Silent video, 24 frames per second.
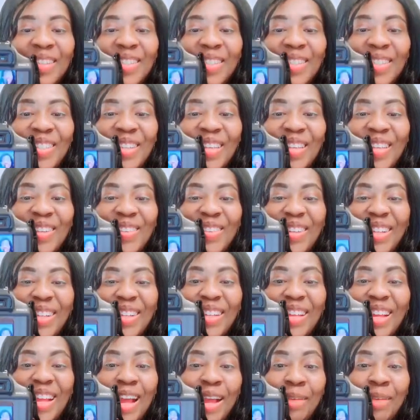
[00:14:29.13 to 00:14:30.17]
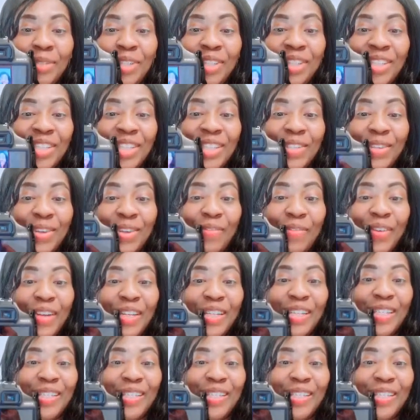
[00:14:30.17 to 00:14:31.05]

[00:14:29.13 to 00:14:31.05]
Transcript: See, look at that. I'm just discovering this.